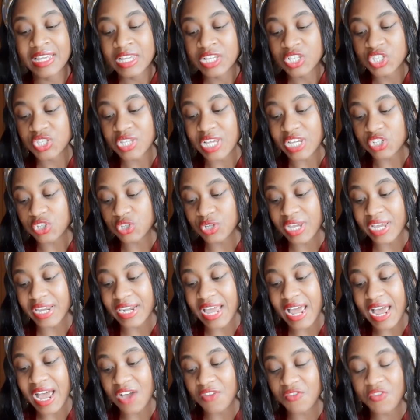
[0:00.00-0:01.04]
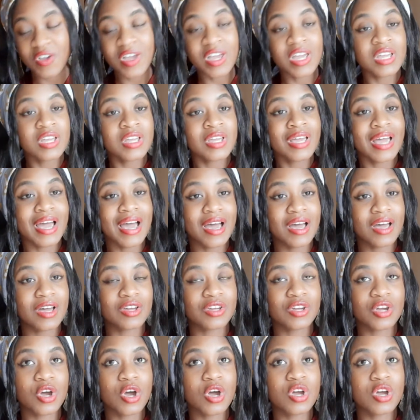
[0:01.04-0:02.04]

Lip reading: so that you can have uh,